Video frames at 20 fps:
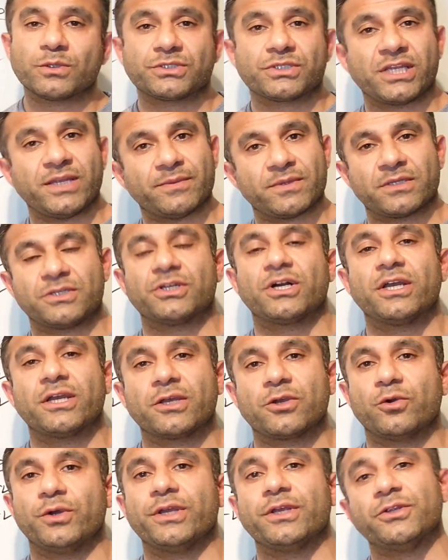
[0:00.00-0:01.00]
wants to keep the
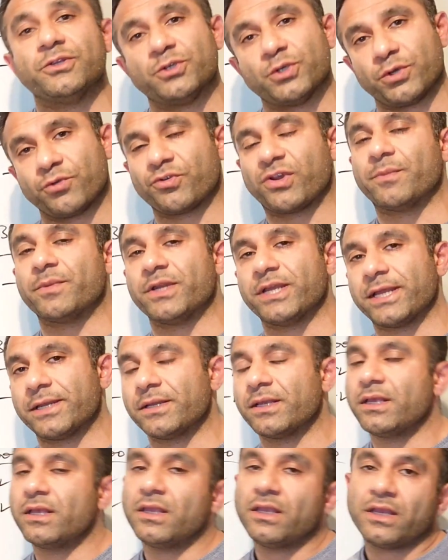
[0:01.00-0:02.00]
diet going during
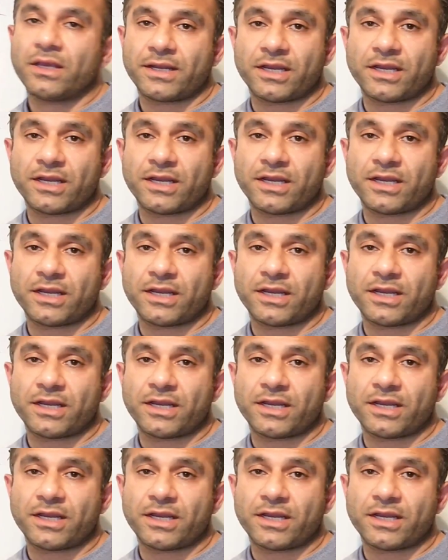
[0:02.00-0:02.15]
Ramadan.